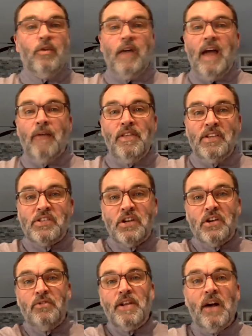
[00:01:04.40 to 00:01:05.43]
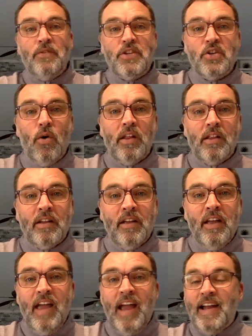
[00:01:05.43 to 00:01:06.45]
everything's going to go down the toilet.
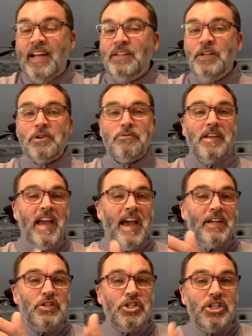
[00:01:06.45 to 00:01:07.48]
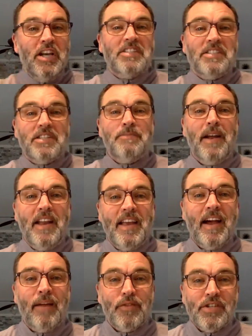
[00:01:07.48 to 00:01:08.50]
And I literally had just as many
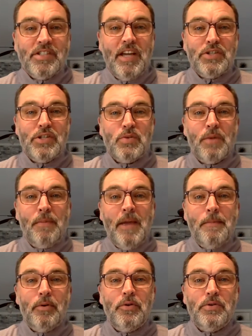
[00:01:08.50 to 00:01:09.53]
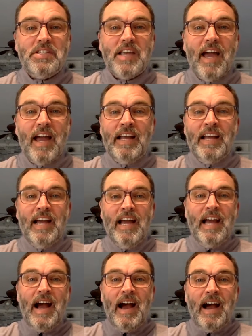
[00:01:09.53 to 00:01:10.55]
conversations with people who said,
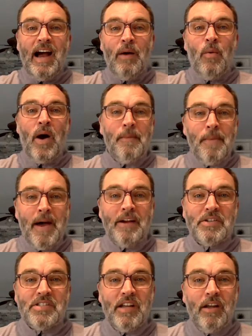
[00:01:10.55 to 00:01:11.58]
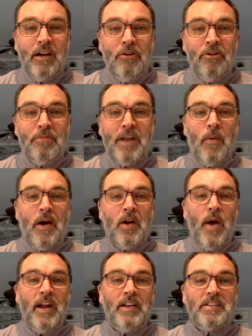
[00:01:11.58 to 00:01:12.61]
I want to buy or sell a home, but I want to
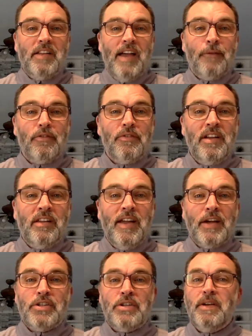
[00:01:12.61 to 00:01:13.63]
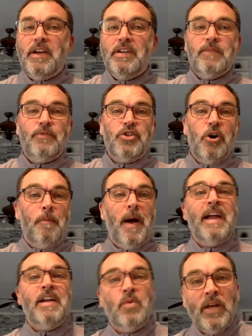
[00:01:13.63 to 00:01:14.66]
wait until after the election because if Joe
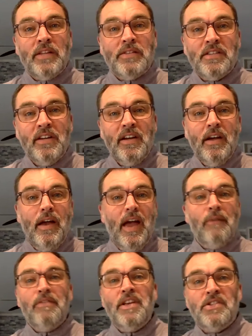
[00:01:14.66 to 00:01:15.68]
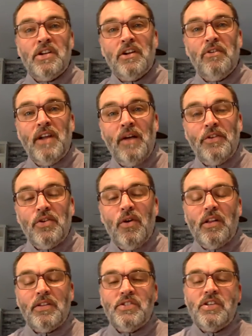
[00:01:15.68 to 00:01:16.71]
Biden wins, everything's going to go down the
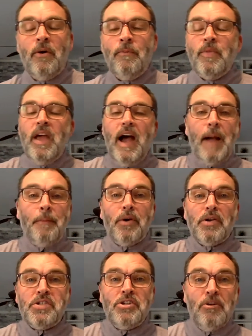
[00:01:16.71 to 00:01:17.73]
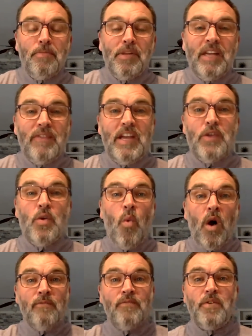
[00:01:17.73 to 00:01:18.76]
toilet. So I personally don't believe either
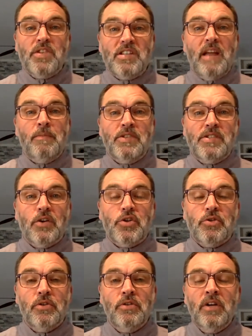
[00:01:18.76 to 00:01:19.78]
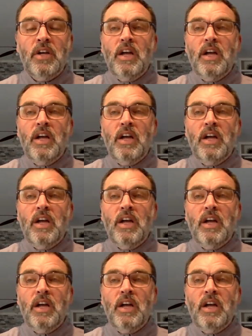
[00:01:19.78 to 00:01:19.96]
one of those statements are true.